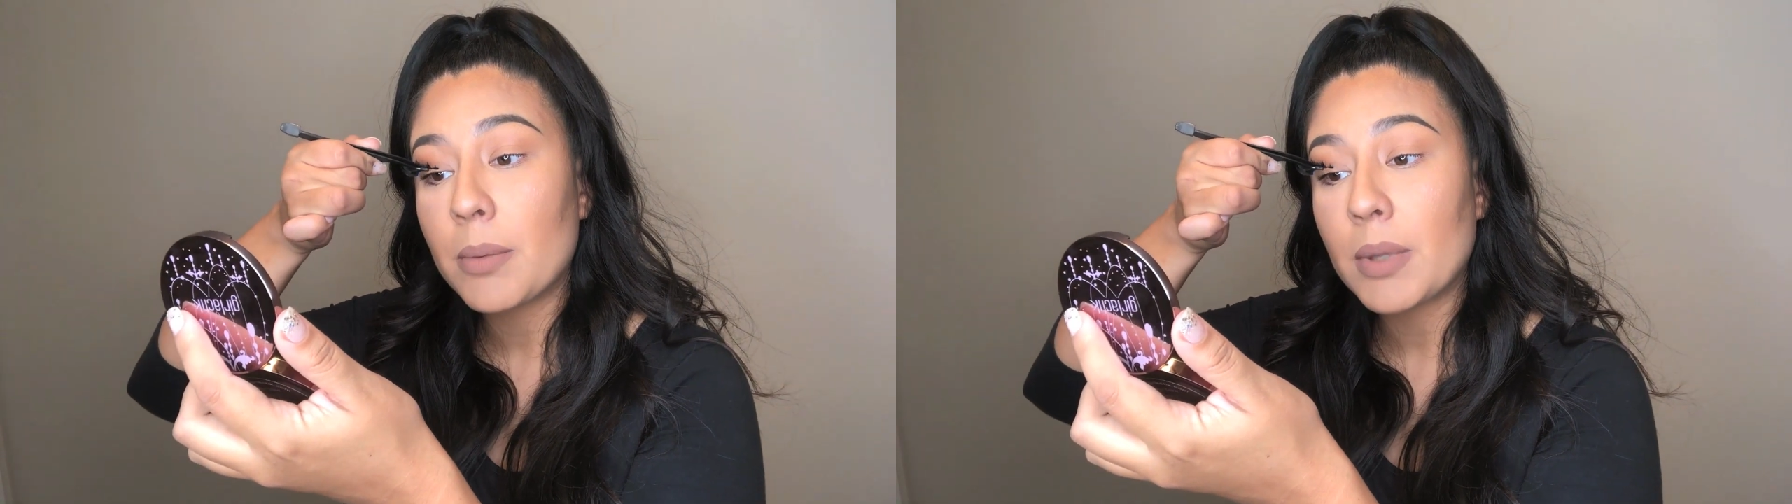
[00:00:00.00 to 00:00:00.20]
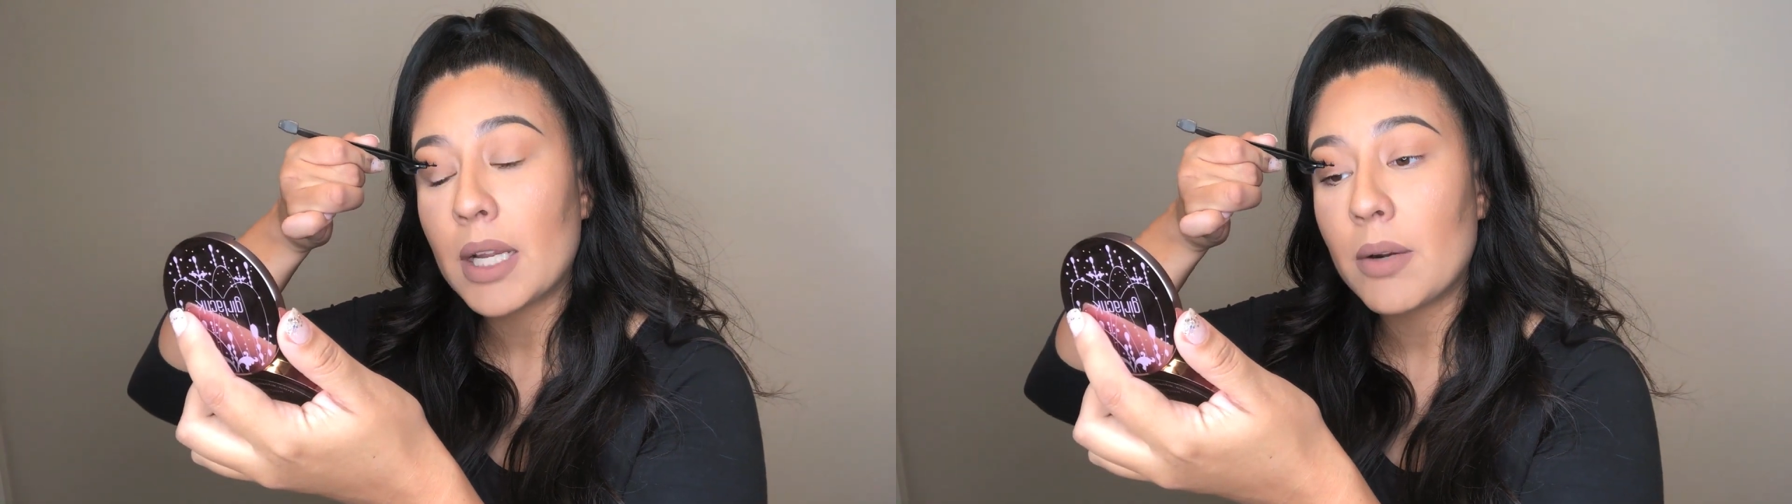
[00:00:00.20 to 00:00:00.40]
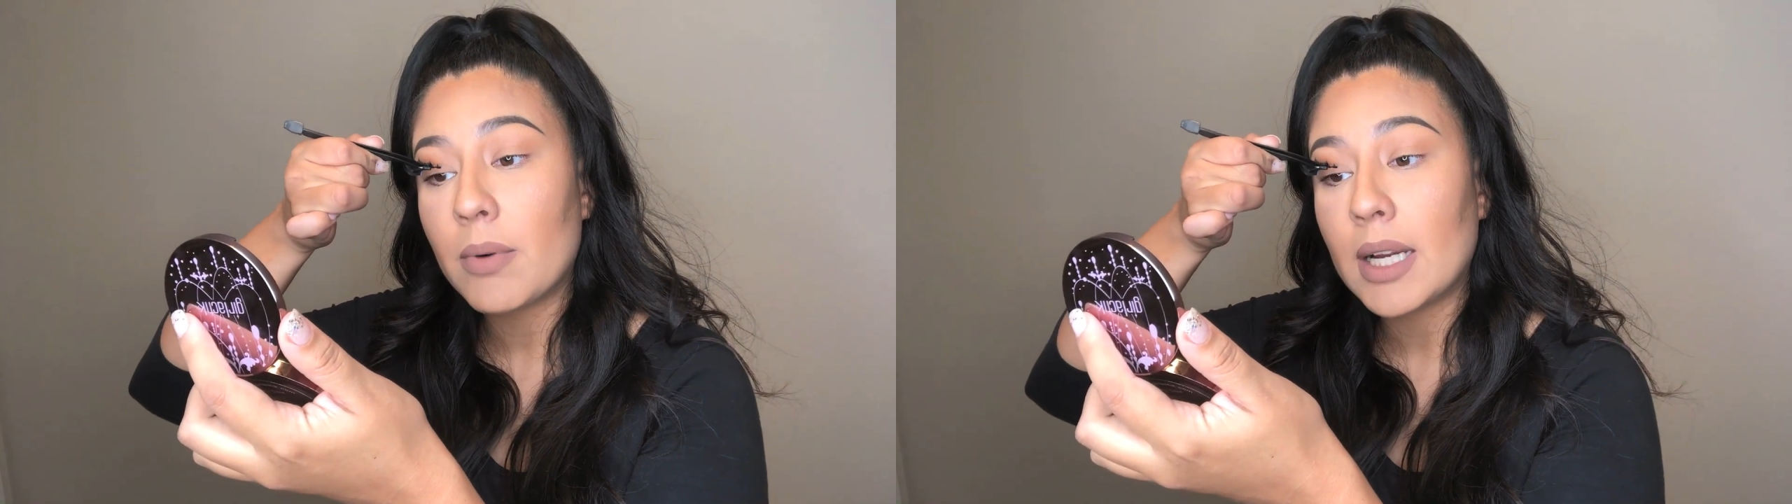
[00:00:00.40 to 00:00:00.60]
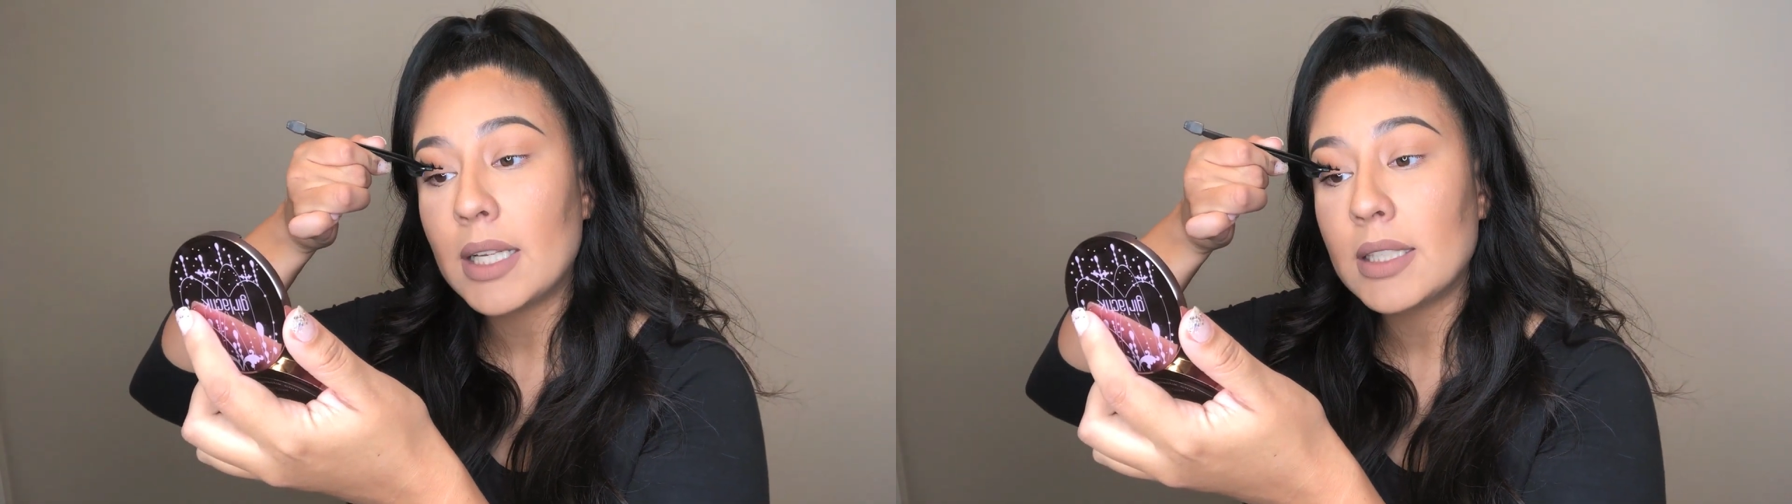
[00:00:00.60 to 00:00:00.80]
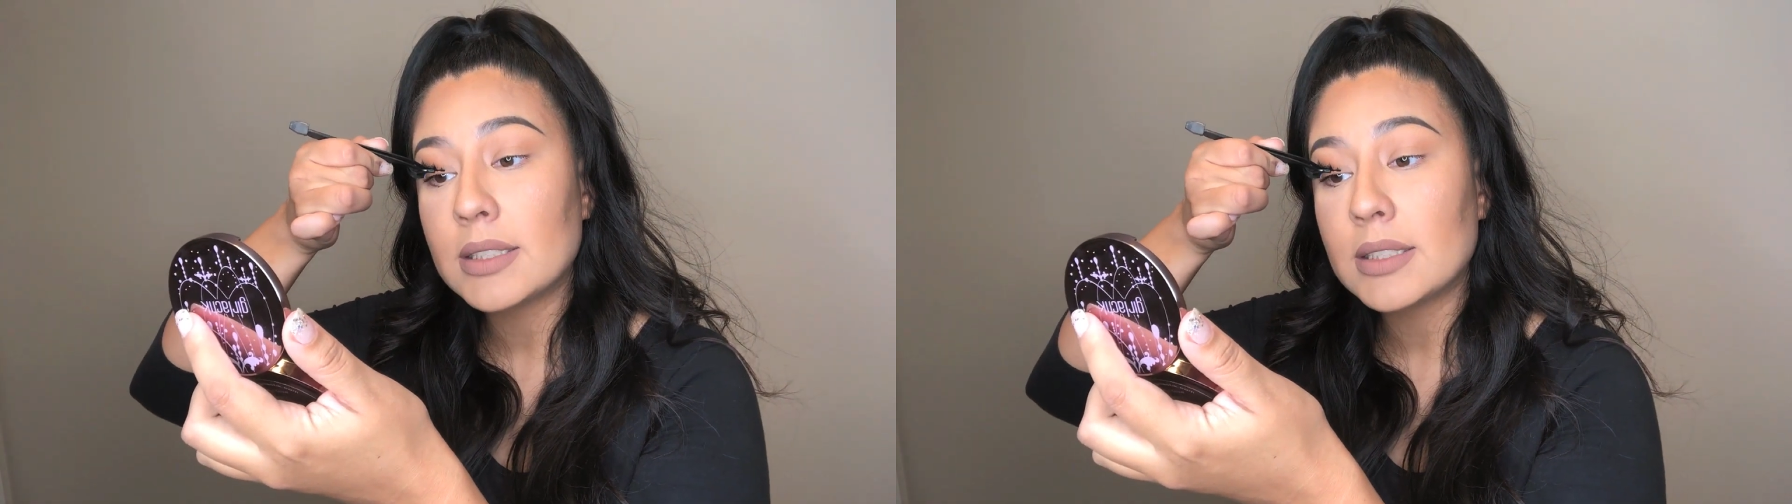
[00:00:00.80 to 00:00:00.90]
apply it right in the